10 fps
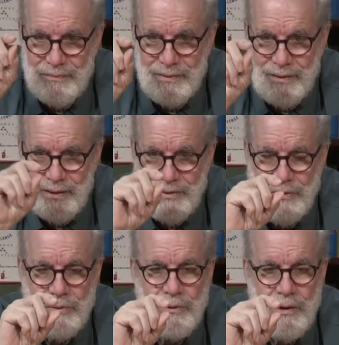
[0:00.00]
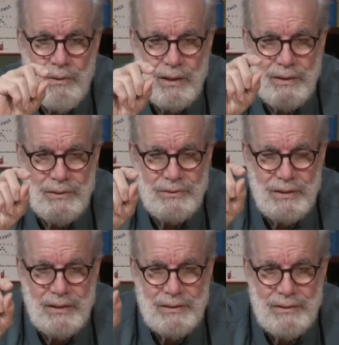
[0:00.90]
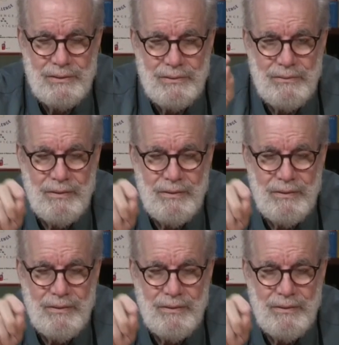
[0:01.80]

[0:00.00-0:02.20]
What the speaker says: And you grow on those things. And so